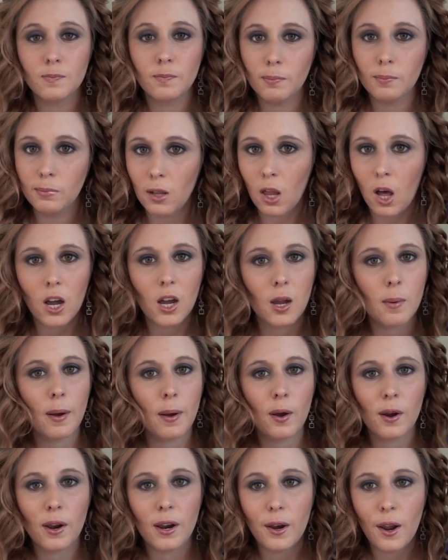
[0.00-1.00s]
blog
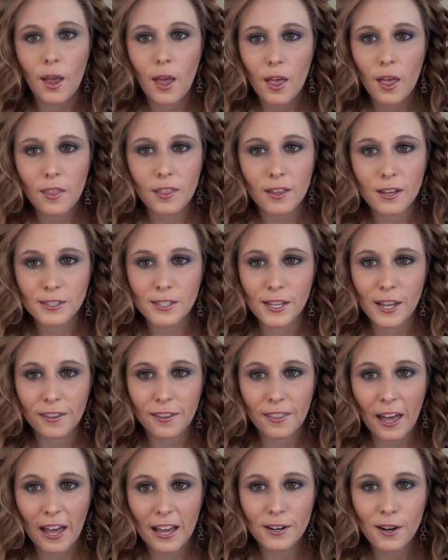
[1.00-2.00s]
about it, things like
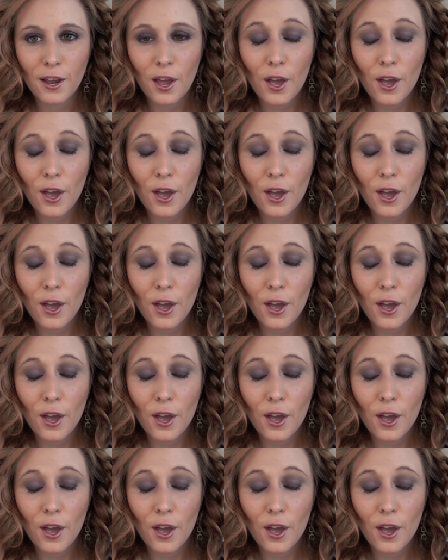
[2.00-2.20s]
that.